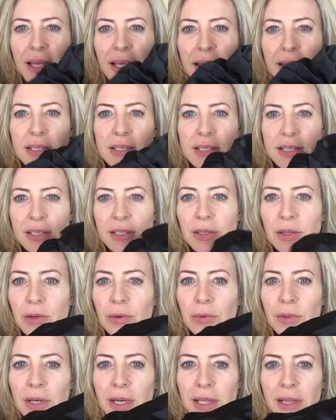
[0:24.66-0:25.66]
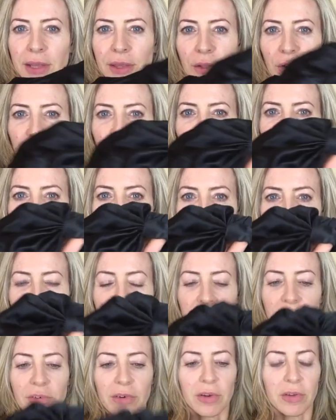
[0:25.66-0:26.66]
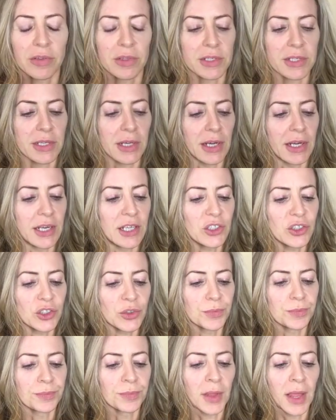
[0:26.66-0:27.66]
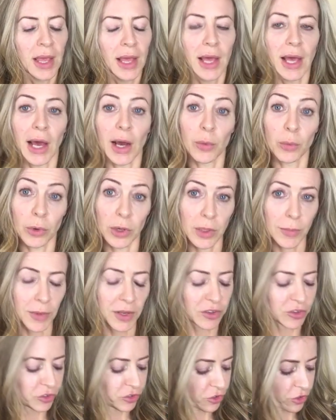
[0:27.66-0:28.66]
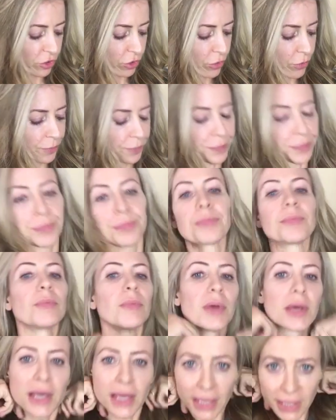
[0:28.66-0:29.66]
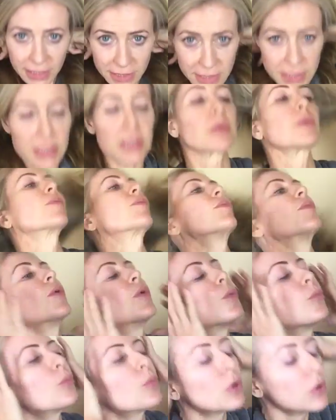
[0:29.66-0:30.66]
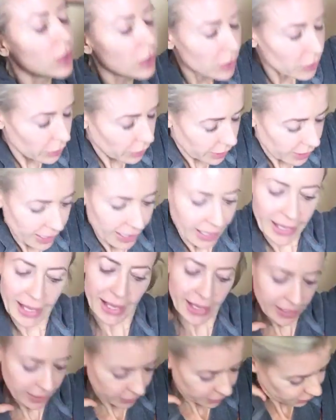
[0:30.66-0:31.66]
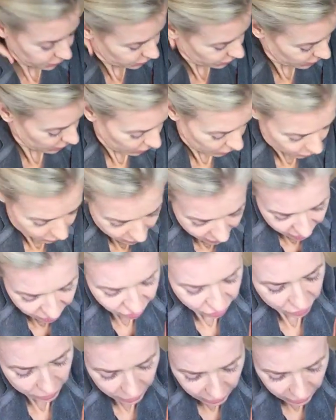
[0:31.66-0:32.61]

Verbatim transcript: in silk with a little knot at the front, rather stylish. And what you're meant to do is pull your hair up into